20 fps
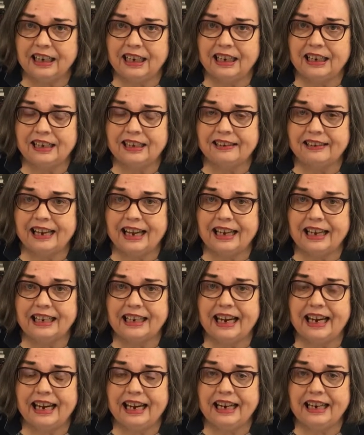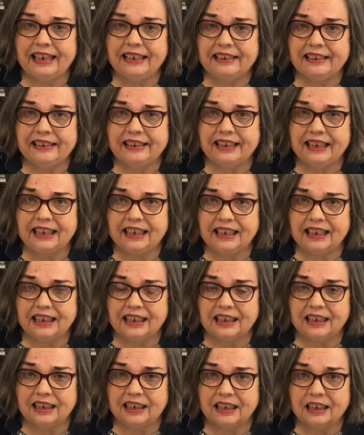It's at
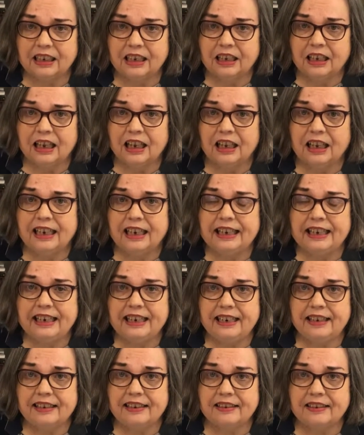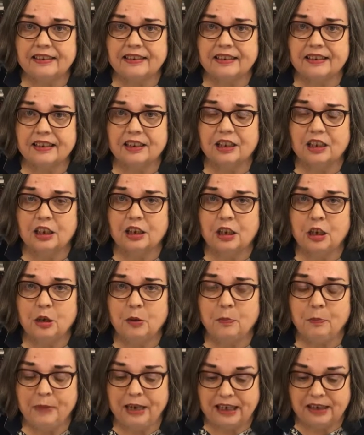18 East
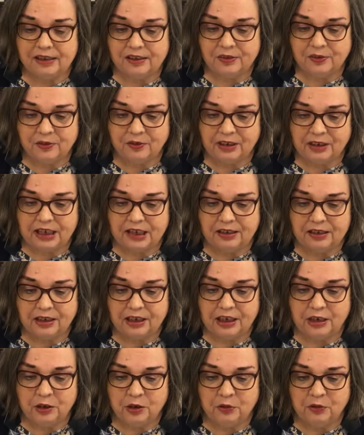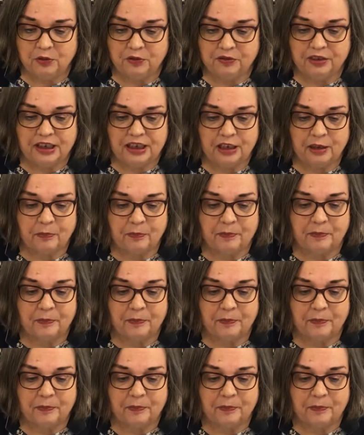Main Street in New Freedom,